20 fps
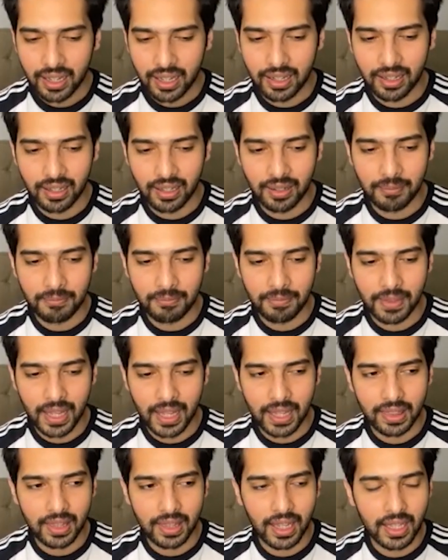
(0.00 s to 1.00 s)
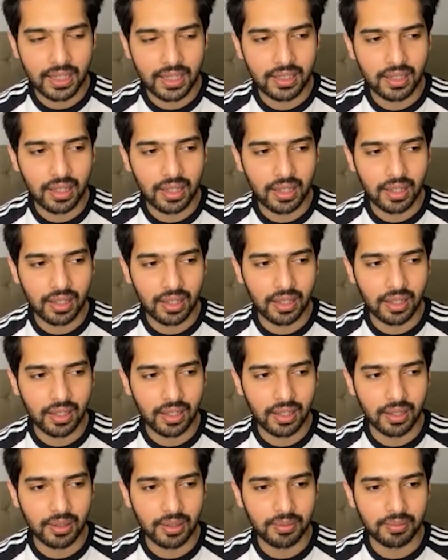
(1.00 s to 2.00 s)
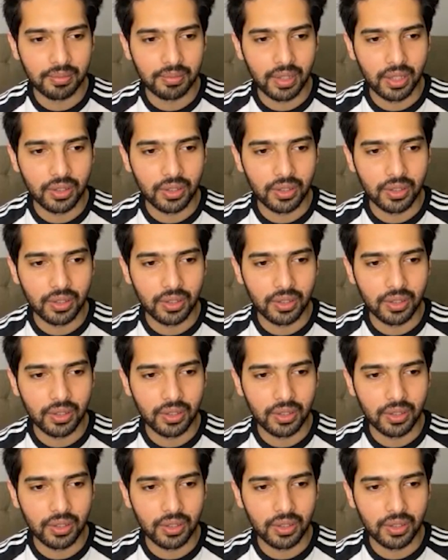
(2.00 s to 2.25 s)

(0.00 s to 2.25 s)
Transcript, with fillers: Um, and then uh,